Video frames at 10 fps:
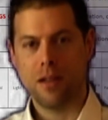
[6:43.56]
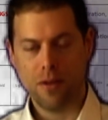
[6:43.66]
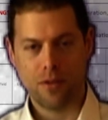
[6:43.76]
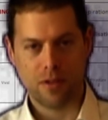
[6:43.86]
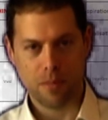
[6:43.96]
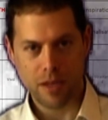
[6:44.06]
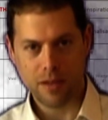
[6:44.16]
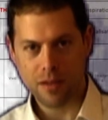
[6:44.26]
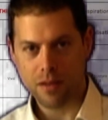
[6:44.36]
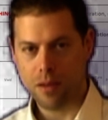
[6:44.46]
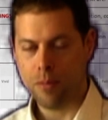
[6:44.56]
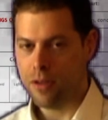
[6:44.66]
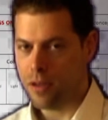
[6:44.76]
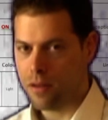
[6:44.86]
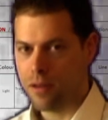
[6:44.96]
if it's
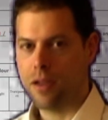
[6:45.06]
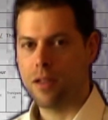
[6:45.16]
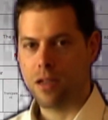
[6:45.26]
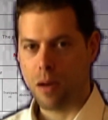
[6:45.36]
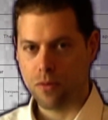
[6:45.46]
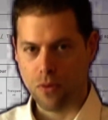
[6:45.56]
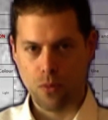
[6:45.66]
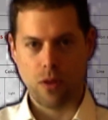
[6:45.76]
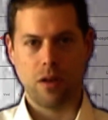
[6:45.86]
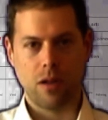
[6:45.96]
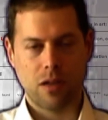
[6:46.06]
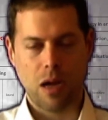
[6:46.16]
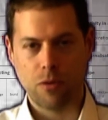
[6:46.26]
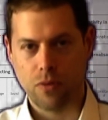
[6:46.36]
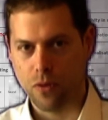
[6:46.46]
immediate, it comes from within, it
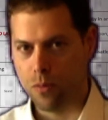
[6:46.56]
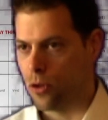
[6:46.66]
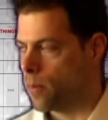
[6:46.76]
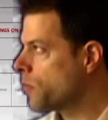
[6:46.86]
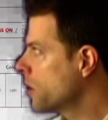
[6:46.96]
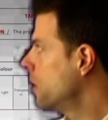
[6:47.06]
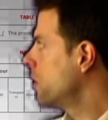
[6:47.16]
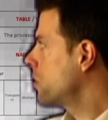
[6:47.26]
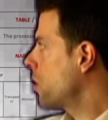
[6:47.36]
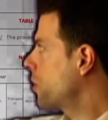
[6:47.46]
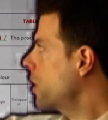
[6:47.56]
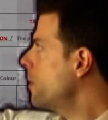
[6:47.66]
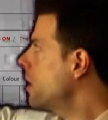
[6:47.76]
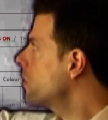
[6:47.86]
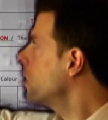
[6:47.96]
comes from you. So 3
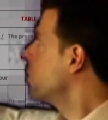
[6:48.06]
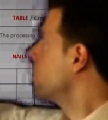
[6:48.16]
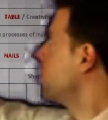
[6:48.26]
minutes to